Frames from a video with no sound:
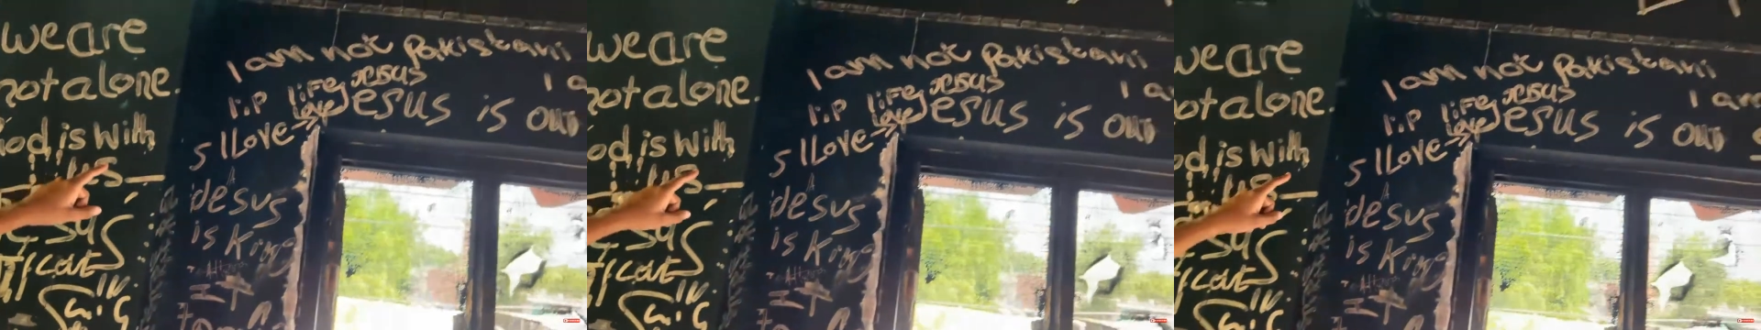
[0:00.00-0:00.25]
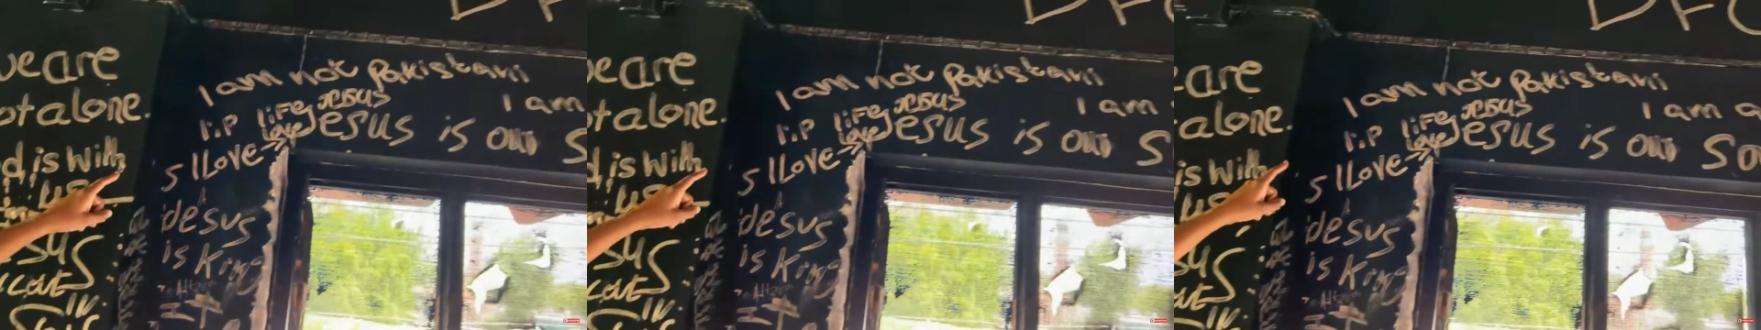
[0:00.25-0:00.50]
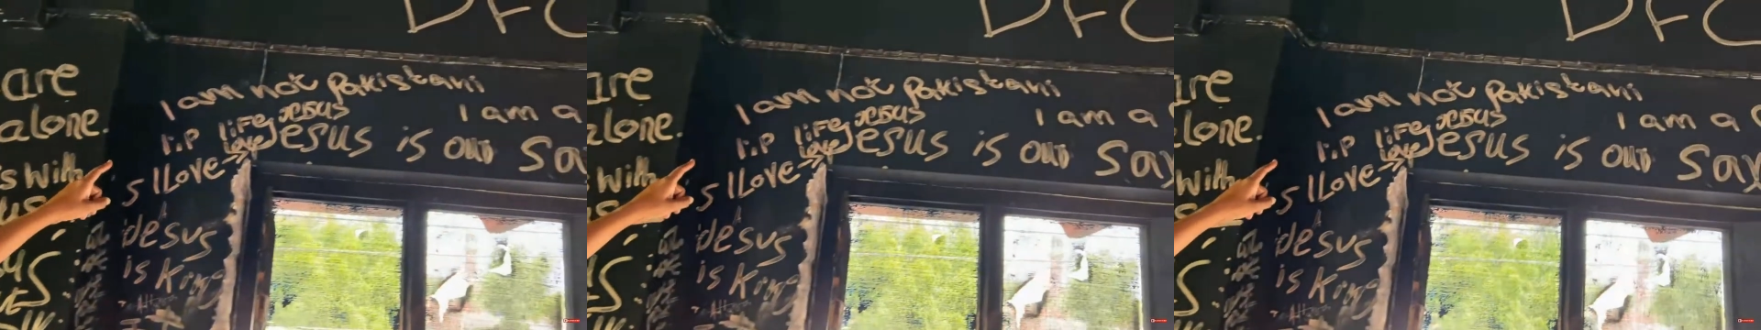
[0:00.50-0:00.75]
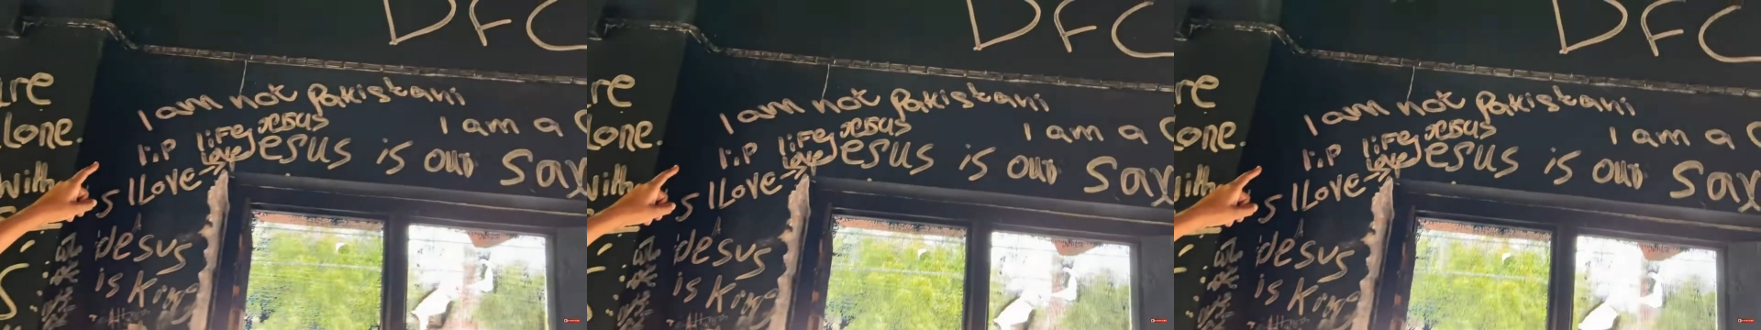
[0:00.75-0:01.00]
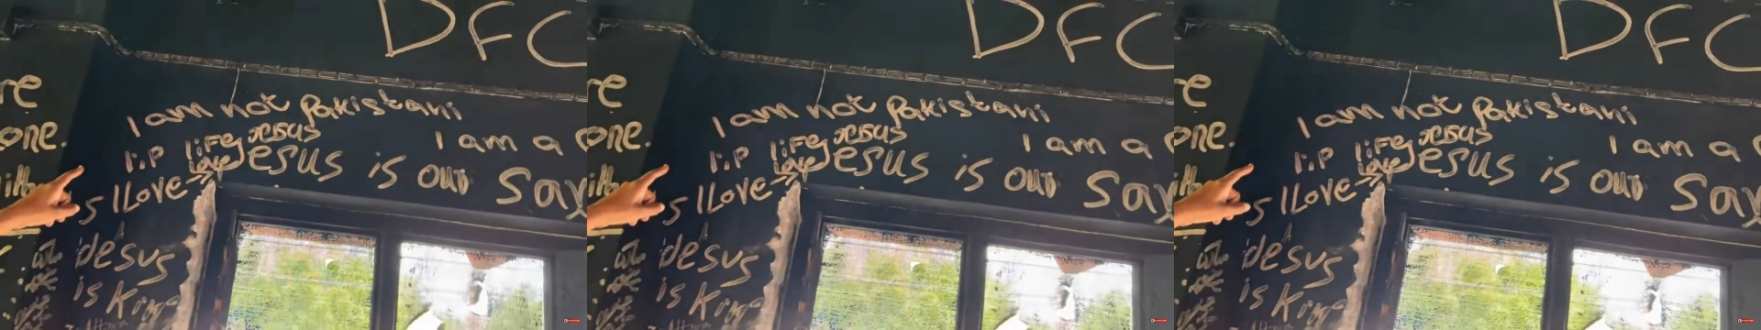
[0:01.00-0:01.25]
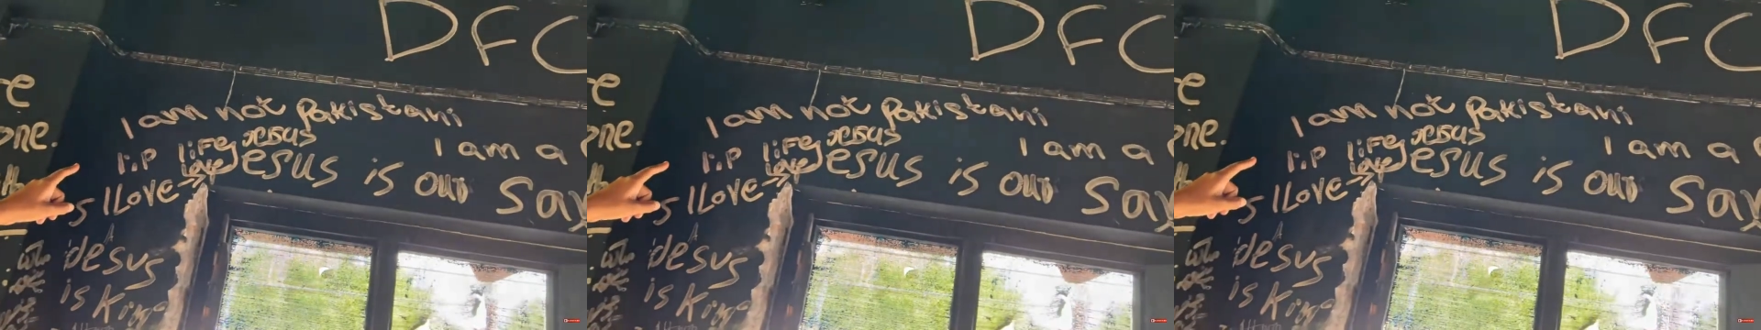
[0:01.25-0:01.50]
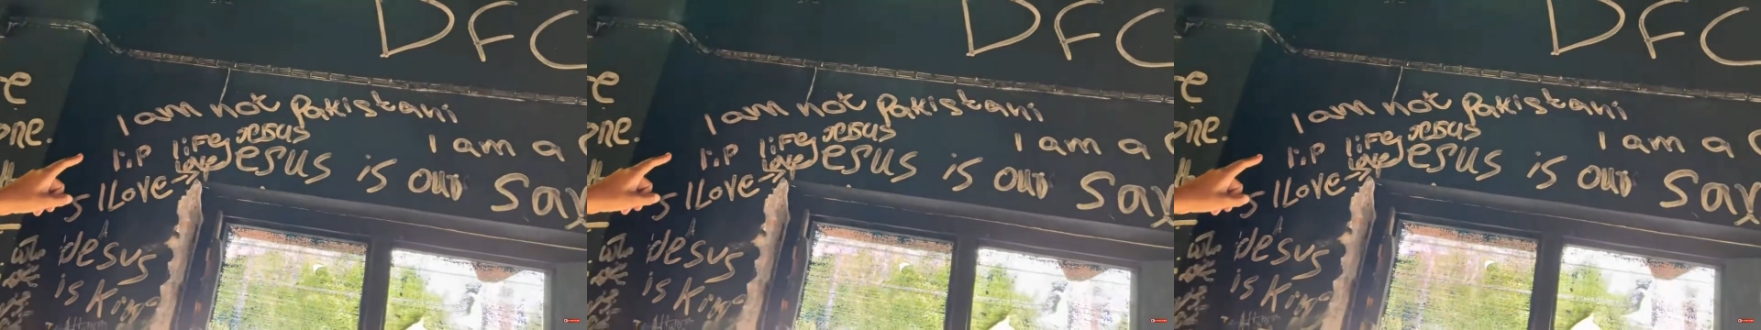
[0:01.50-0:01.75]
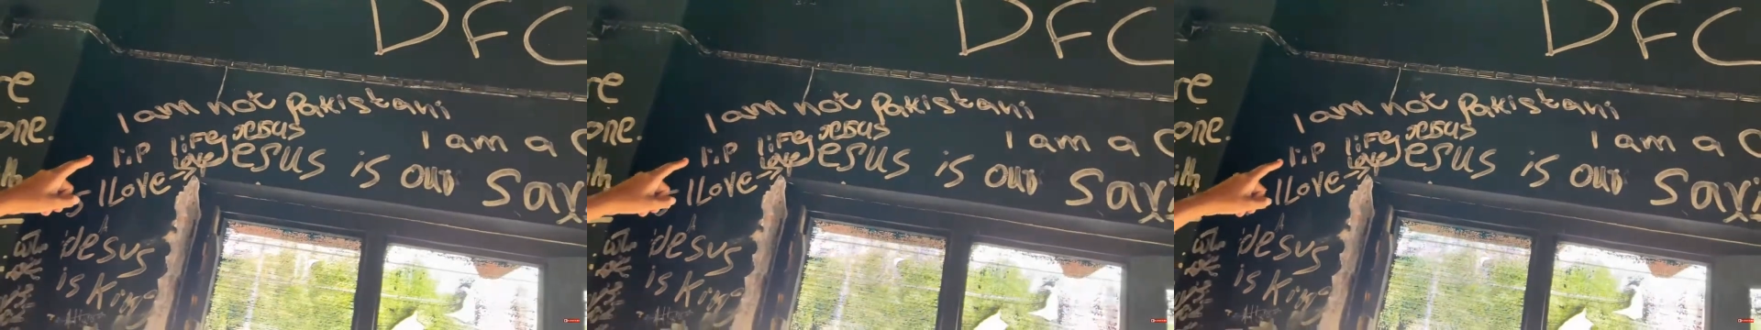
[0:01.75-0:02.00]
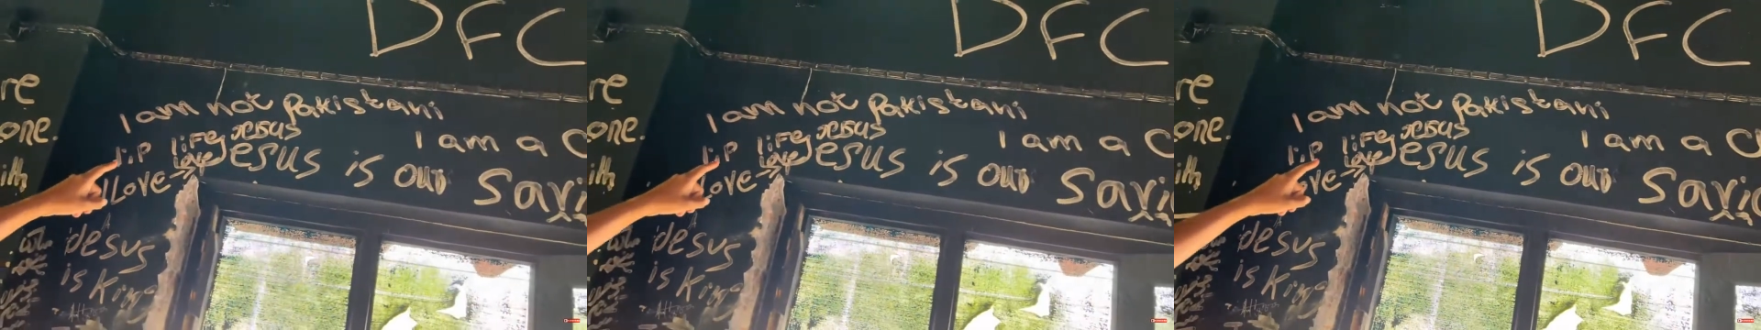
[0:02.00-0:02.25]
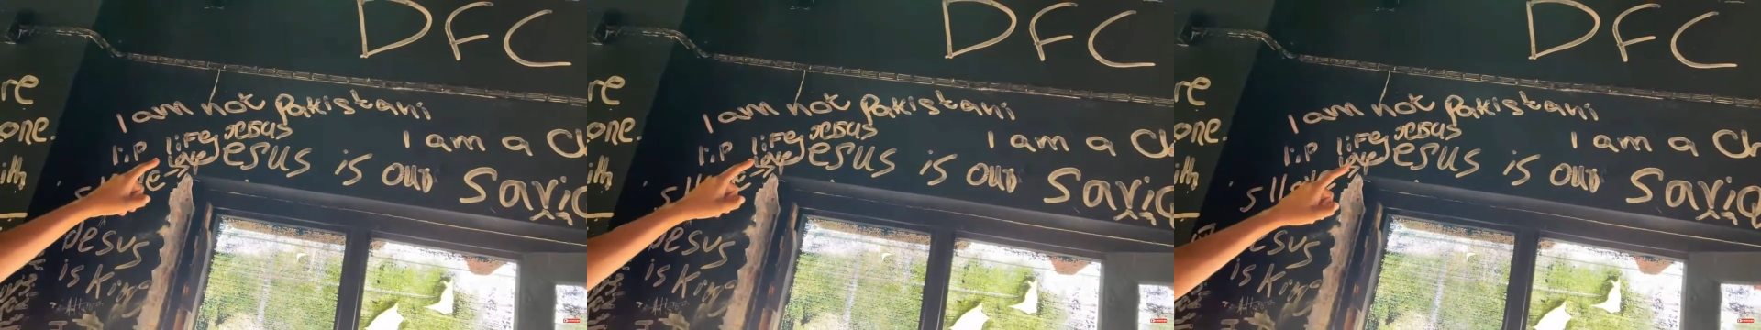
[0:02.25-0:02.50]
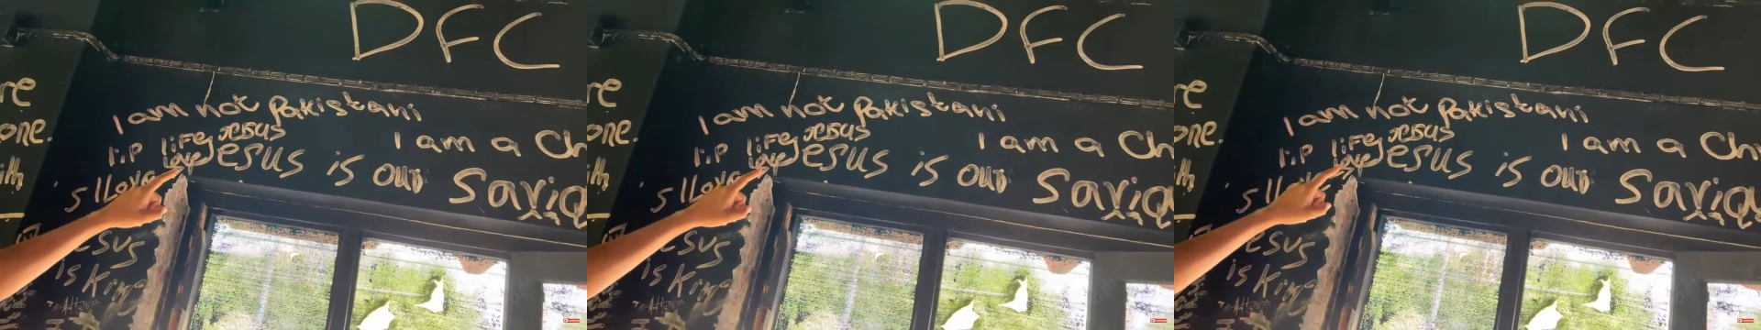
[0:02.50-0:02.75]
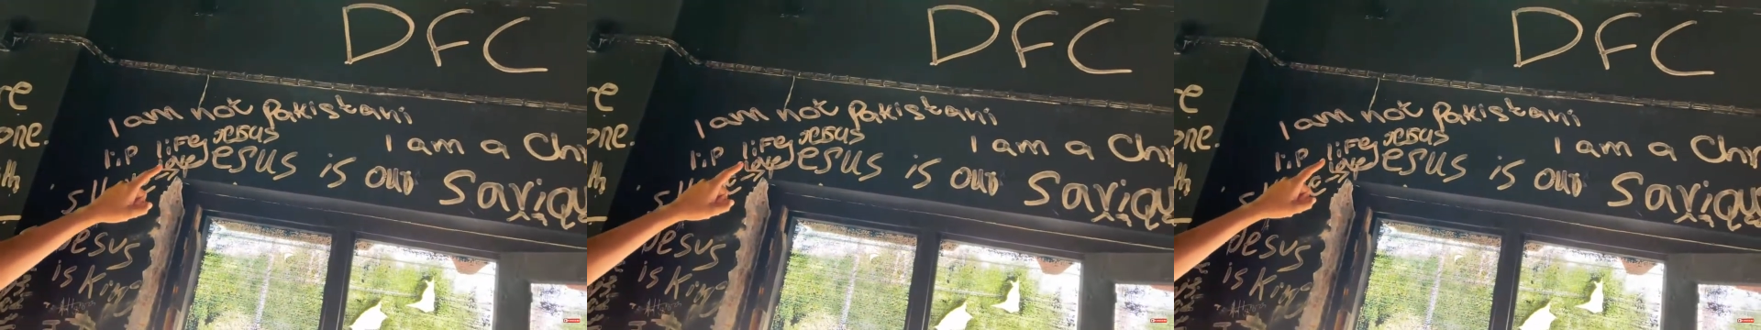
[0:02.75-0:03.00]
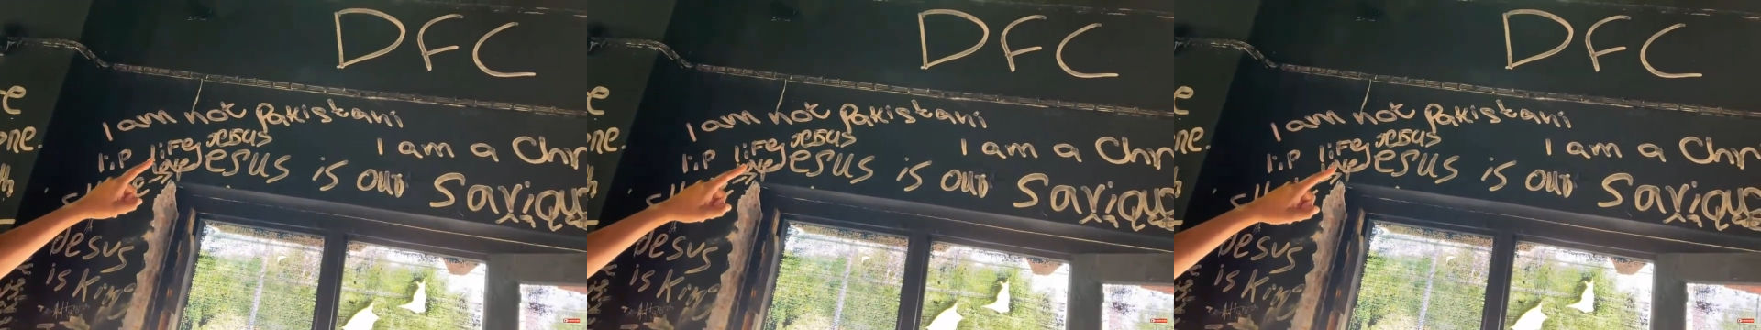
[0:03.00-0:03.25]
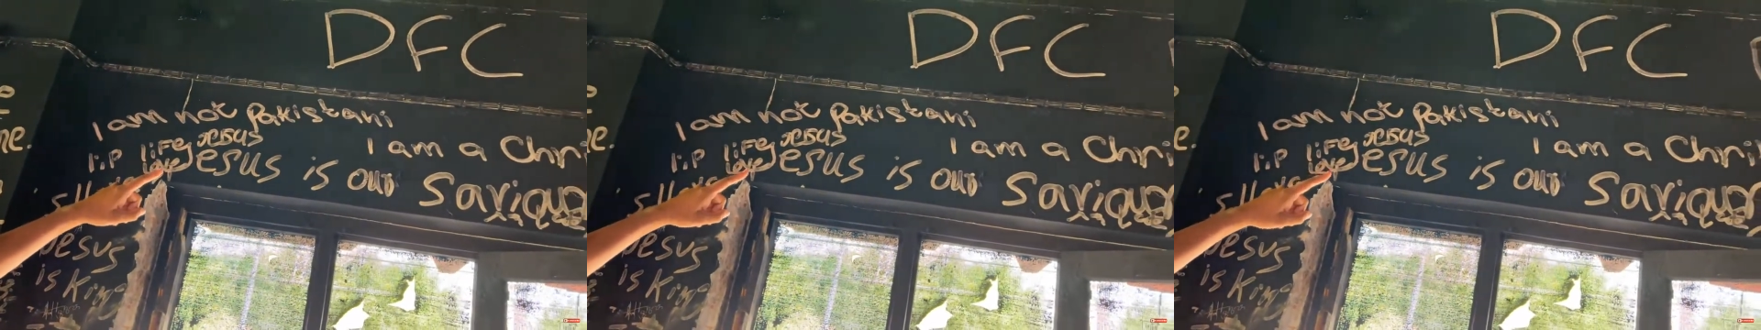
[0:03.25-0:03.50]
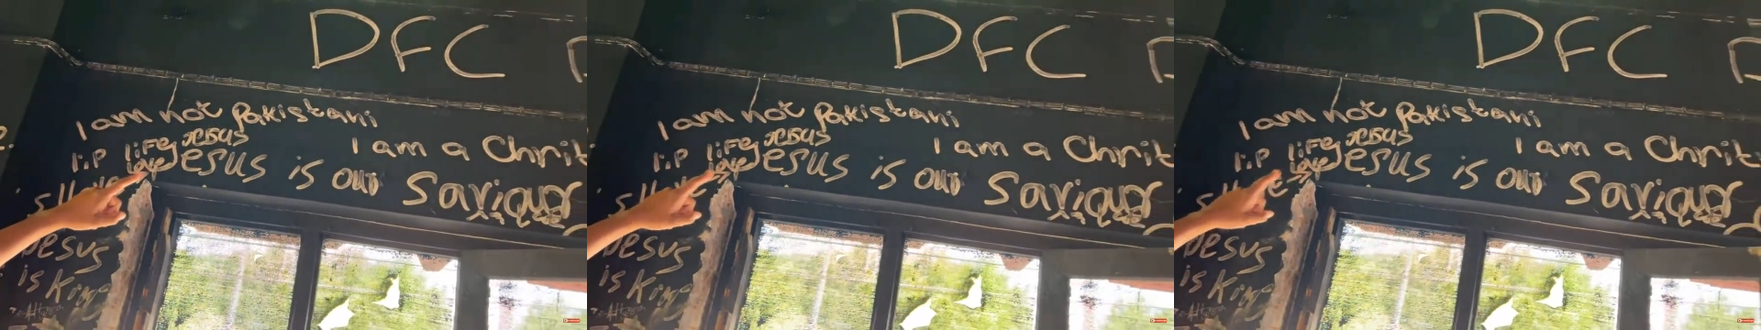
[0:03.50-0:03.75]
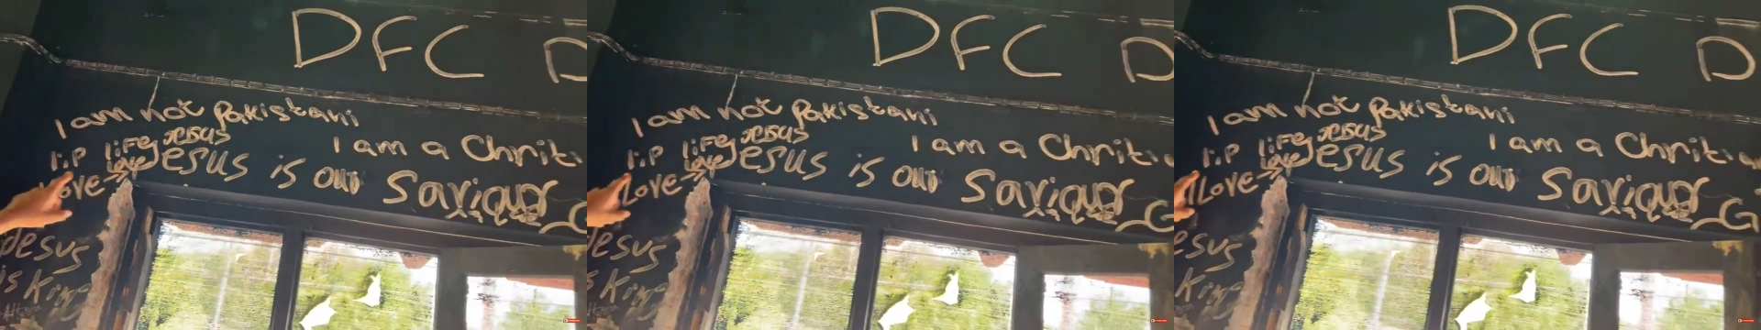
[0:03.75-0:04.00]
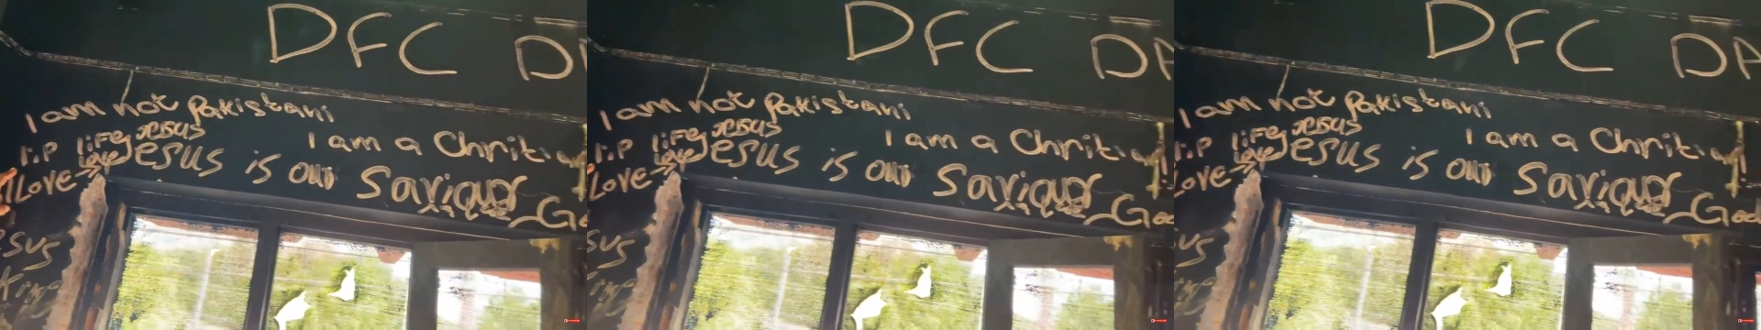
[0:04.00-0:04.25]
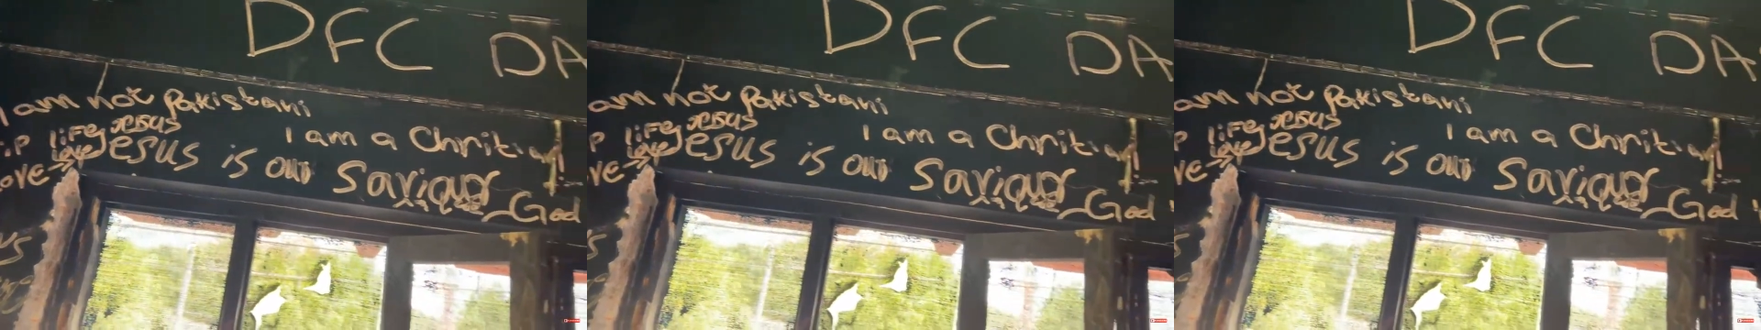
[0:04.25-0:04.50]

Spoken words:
Nobody's mouth can be seen.